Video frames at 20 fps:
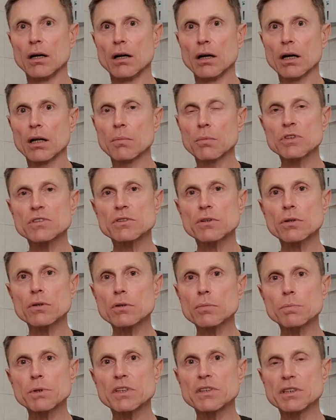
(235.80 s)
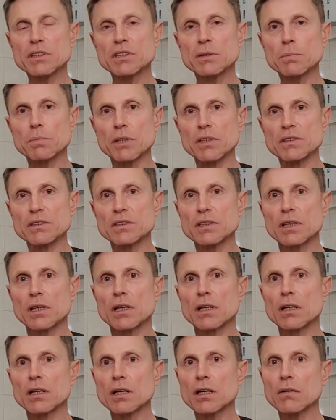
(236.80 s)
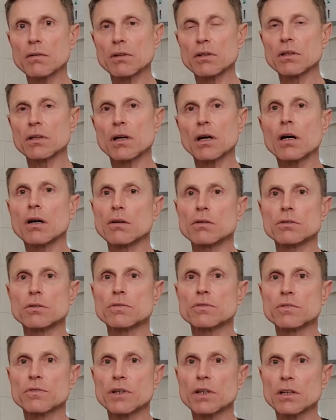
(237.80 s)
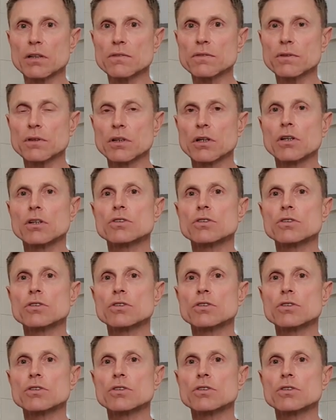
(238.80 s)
Almost all participants, 11 out of 12,